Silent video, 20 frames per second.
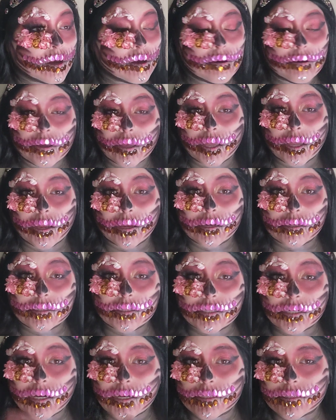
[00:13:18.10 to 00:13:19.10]
Okay,
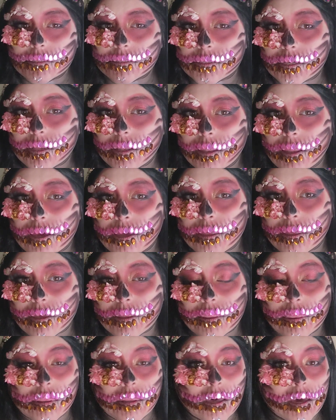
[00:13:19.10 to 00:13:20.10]
just like
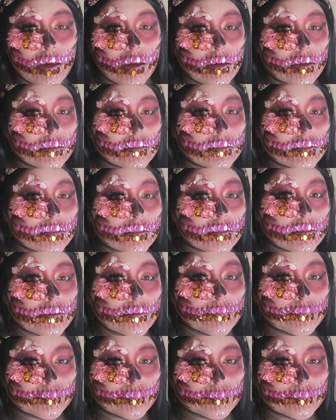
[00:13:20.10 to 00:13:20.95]
that.